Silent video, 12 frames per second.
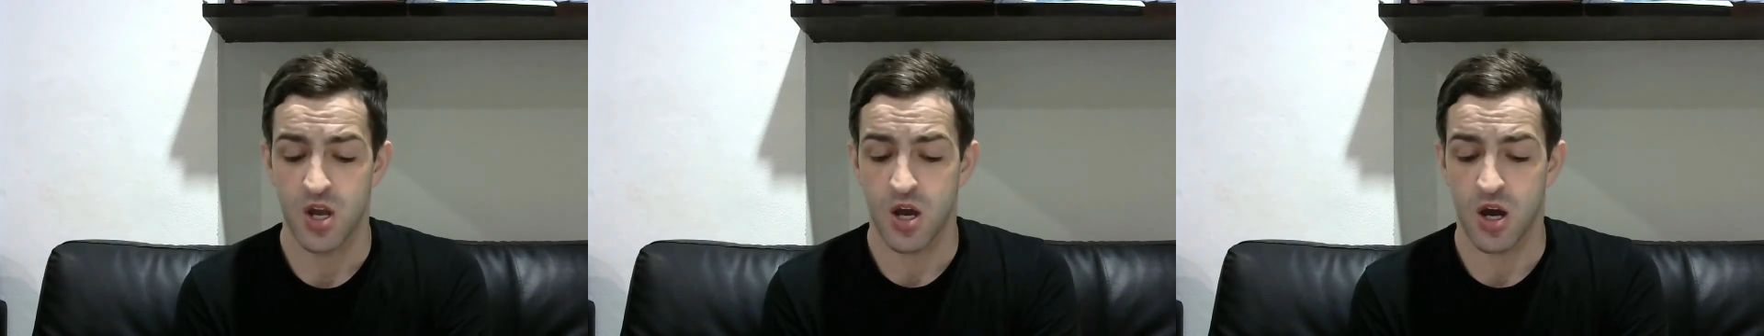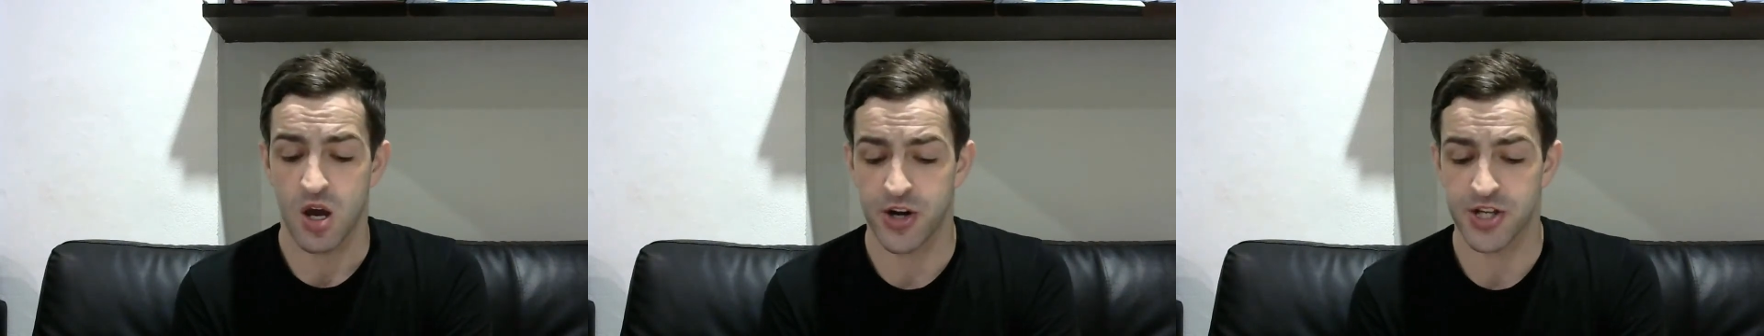
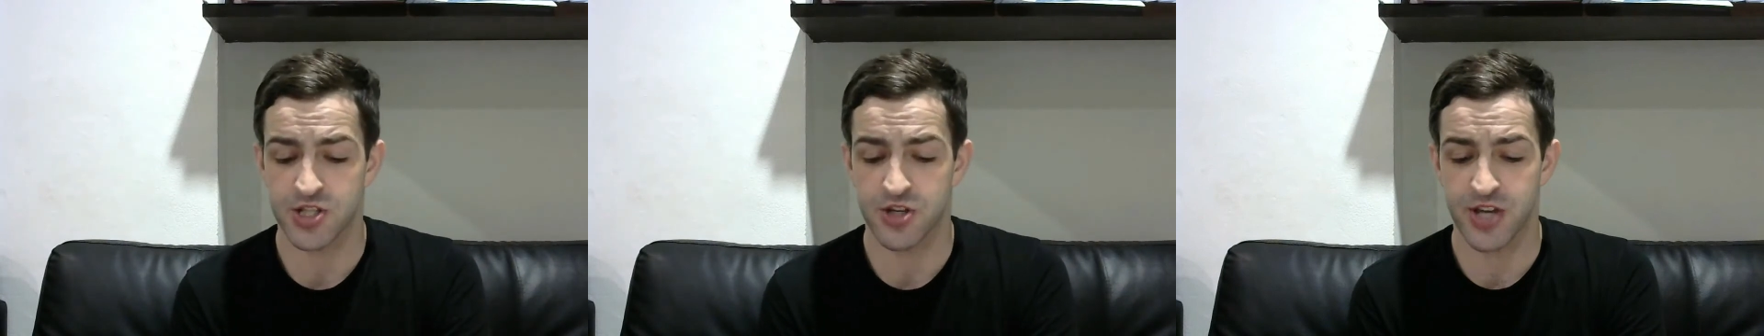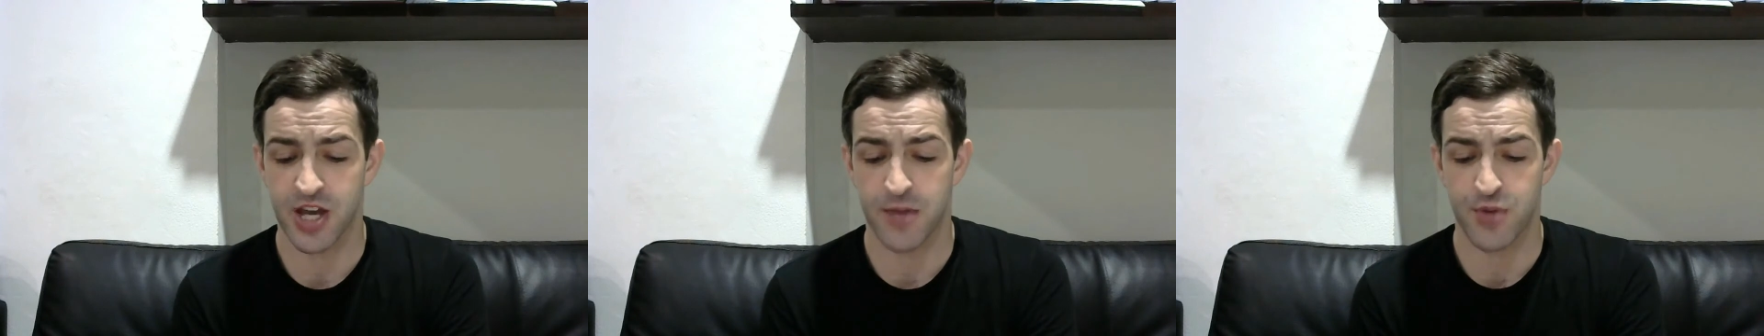Alright, so
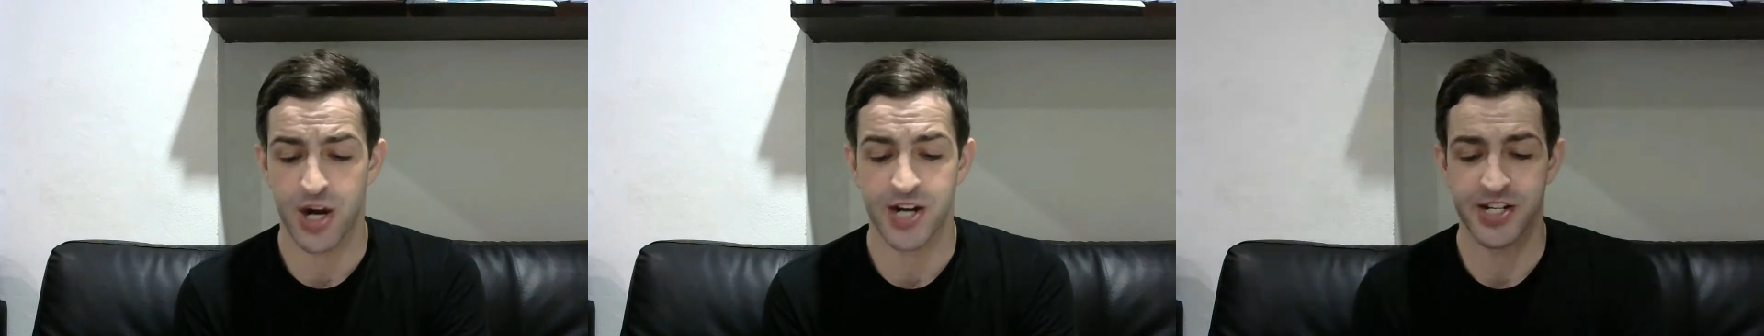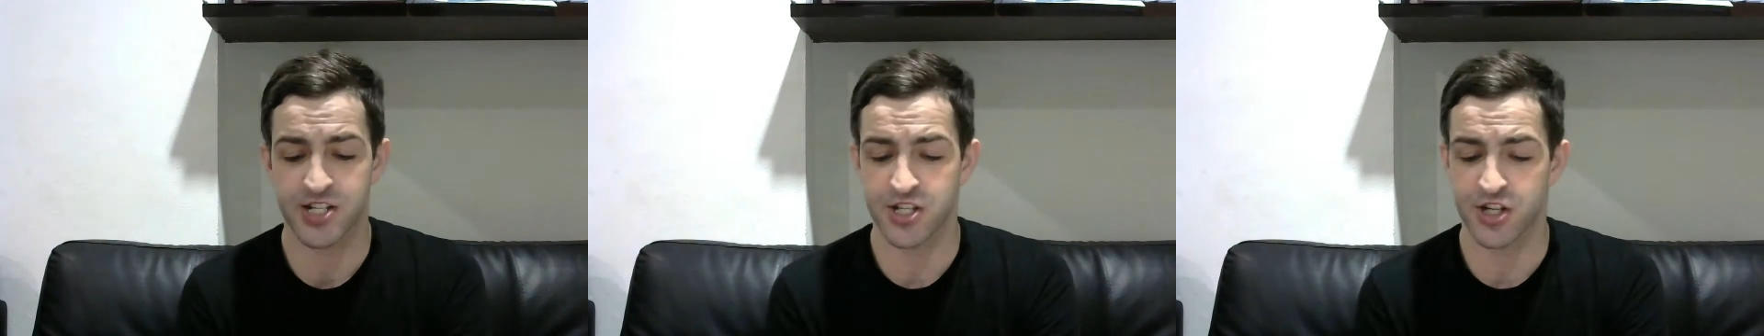yeah,
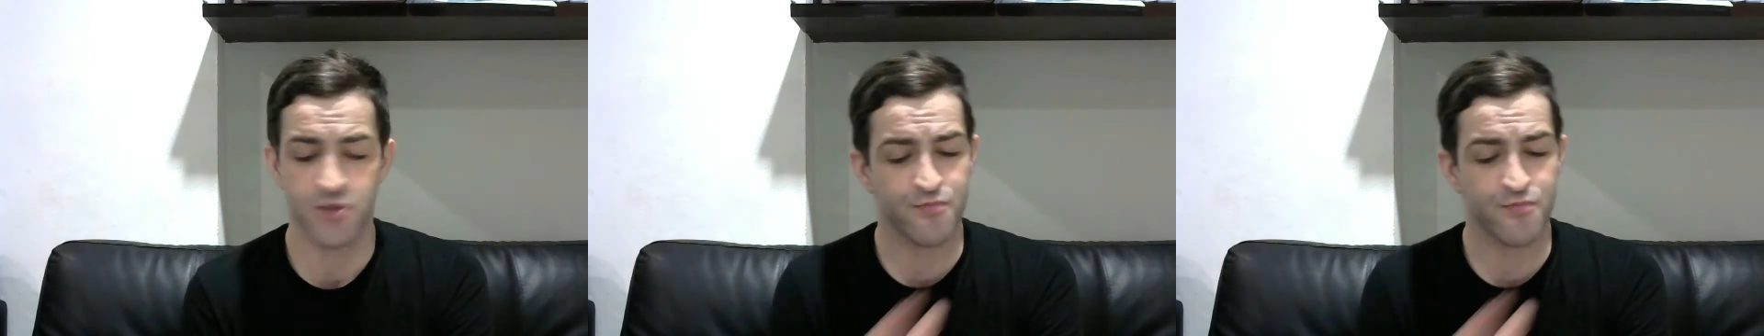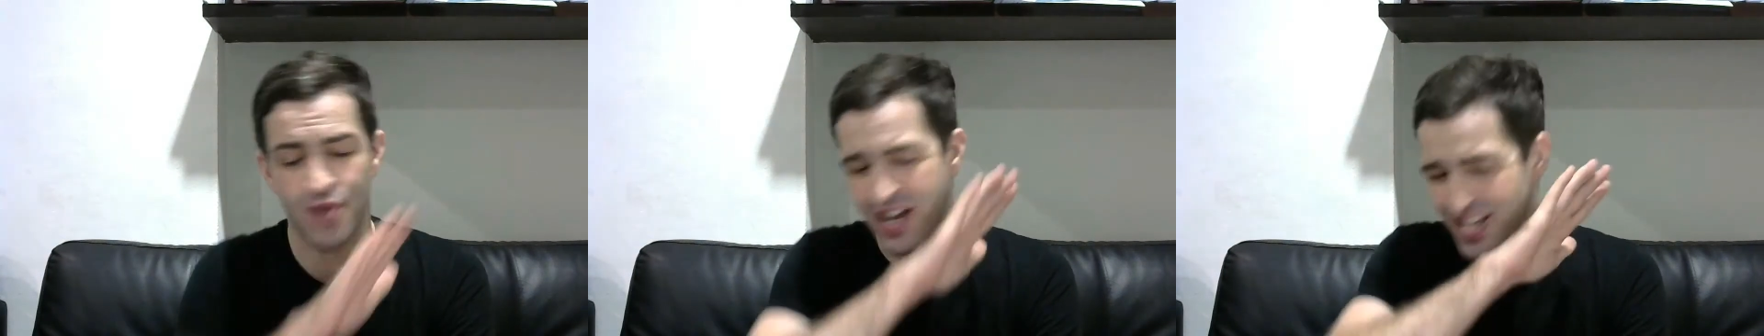branding,
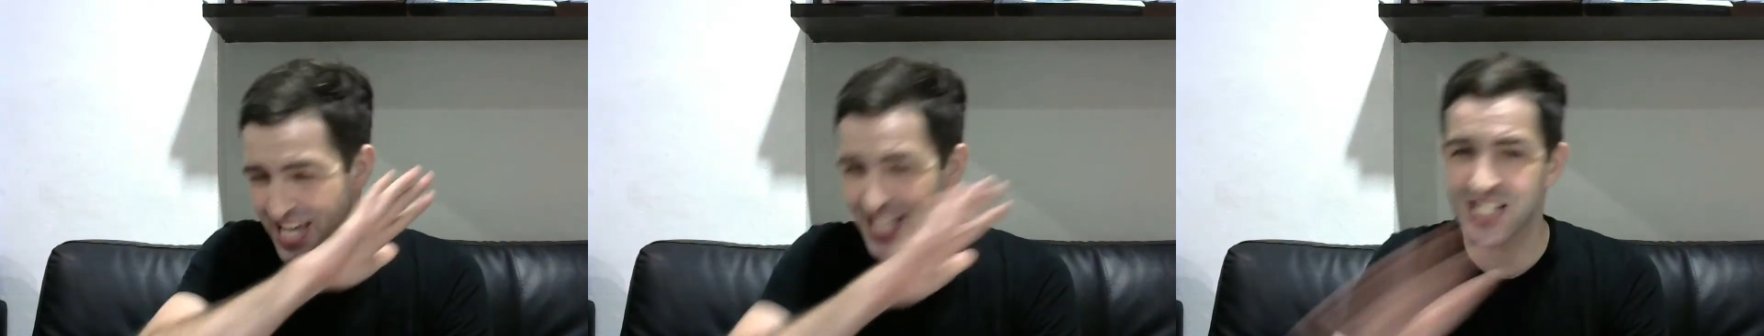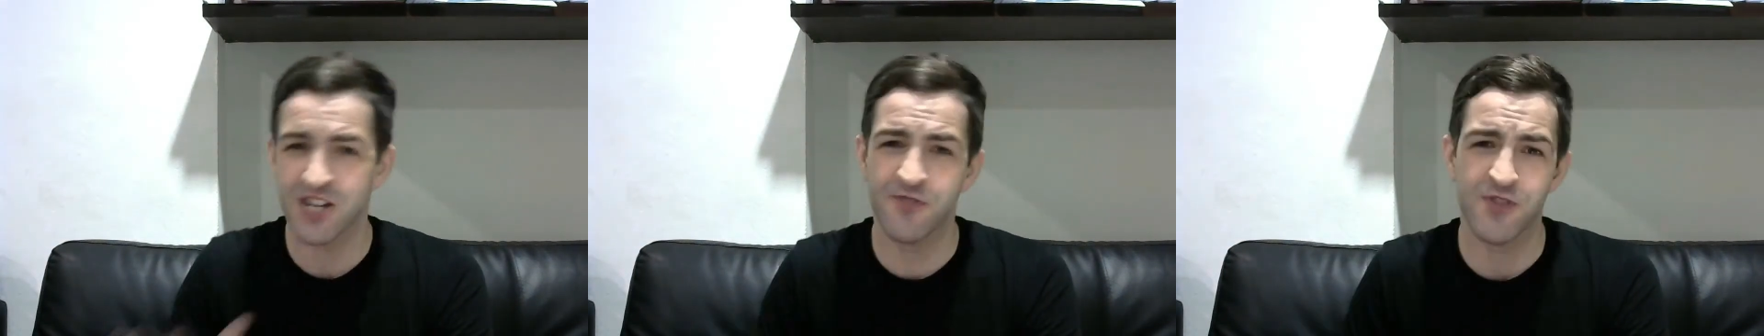get
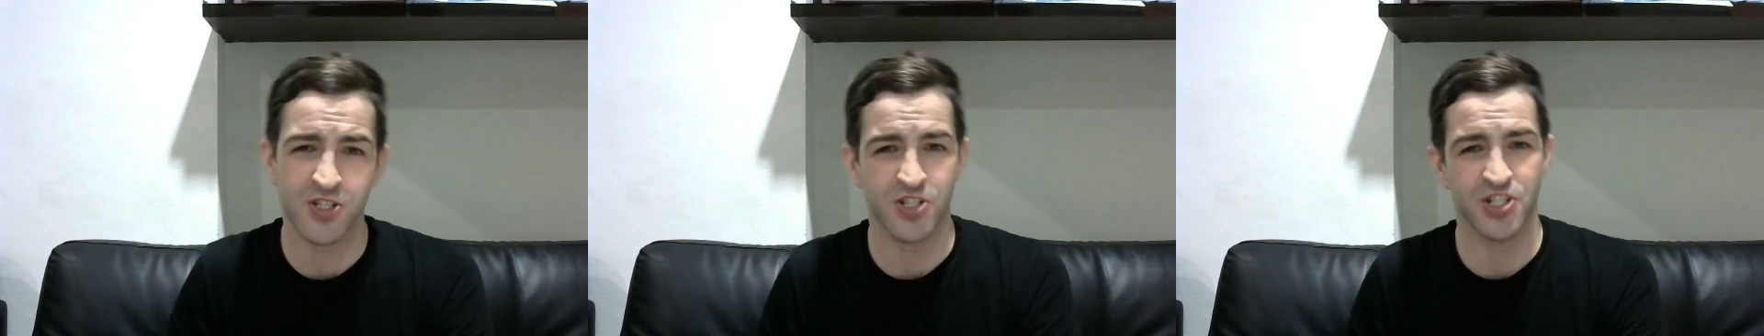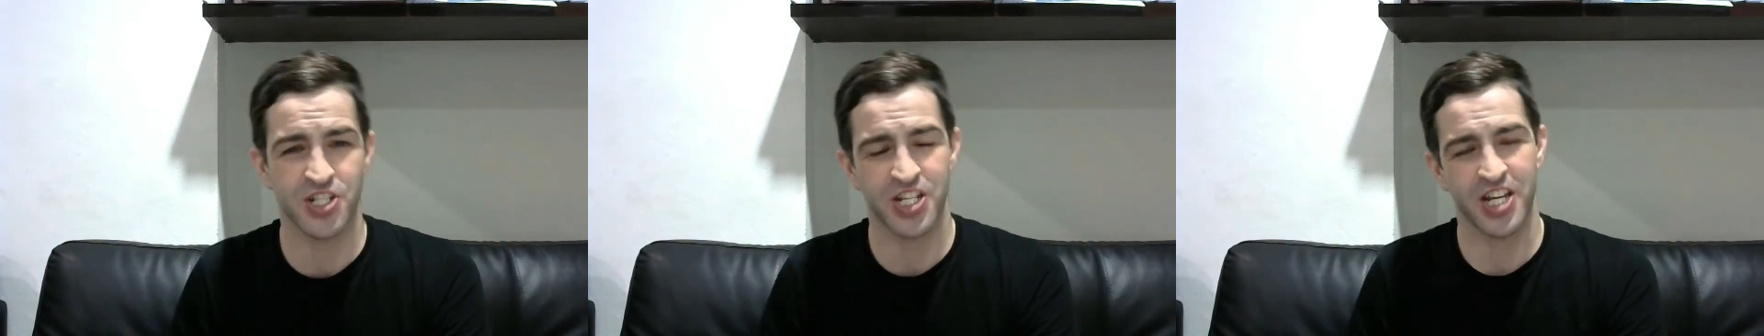yourself an
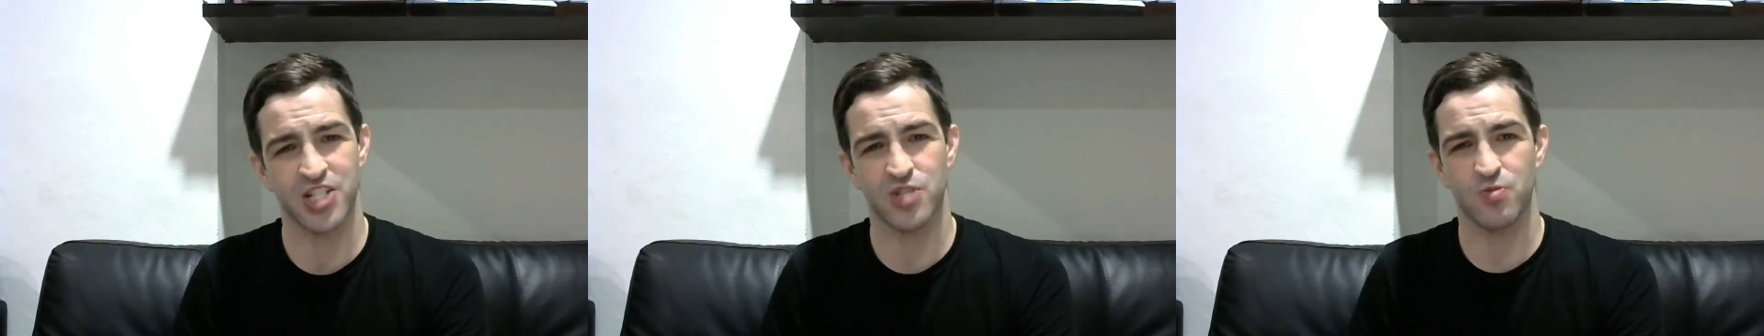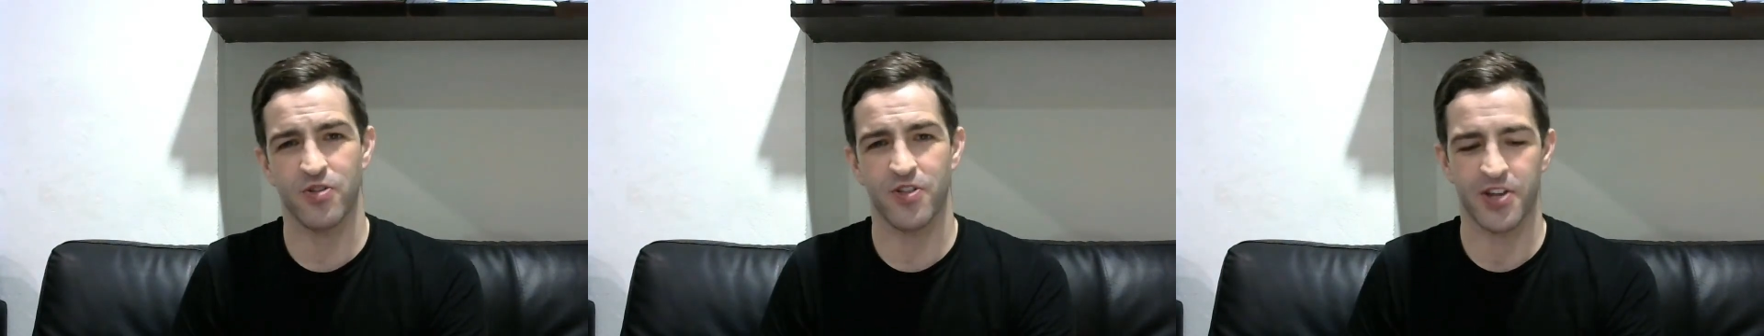
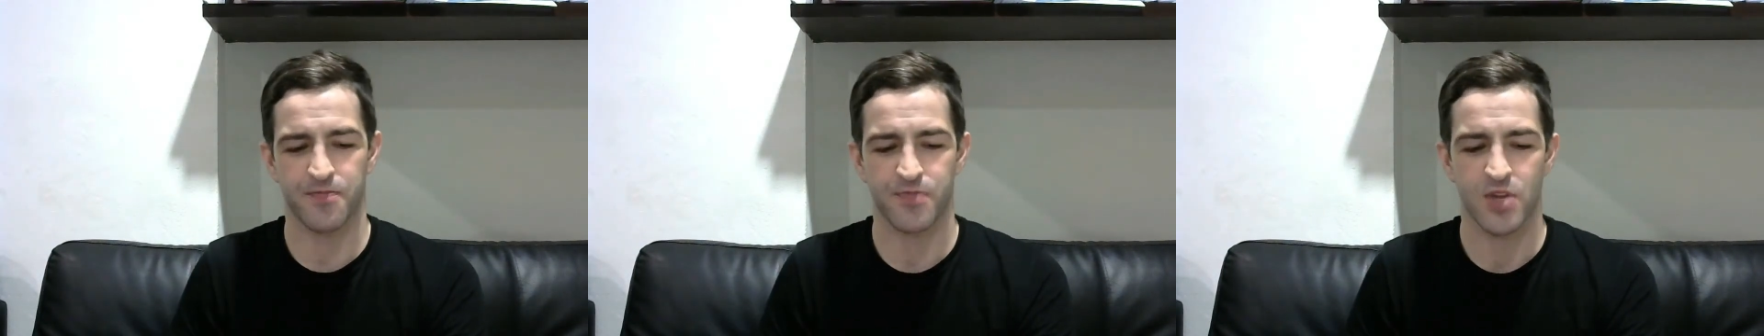association with it.